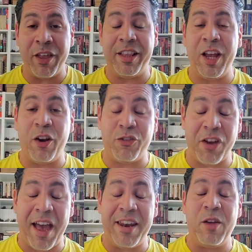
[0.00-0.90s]
that they are
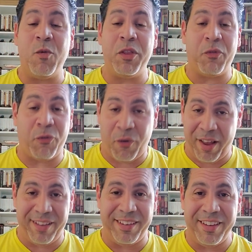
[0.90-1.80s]
chatting with a
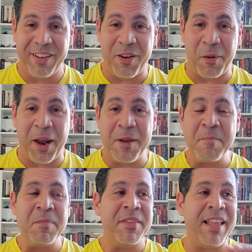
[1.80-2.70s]
friend, all right?
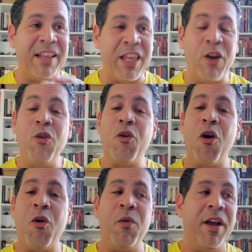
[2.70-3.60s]
That they don't
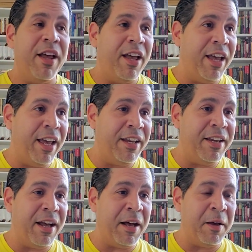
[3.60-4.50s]
go and
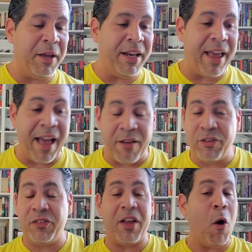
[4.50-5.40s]
have
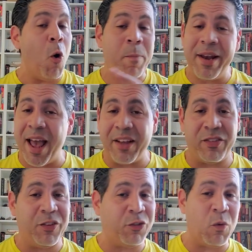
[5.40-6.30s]
just open
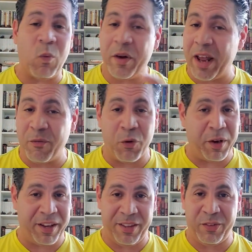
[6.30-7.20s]
access to whatever
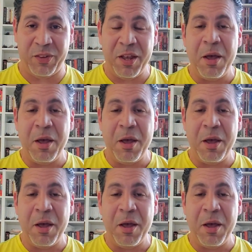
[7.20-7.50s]
it is.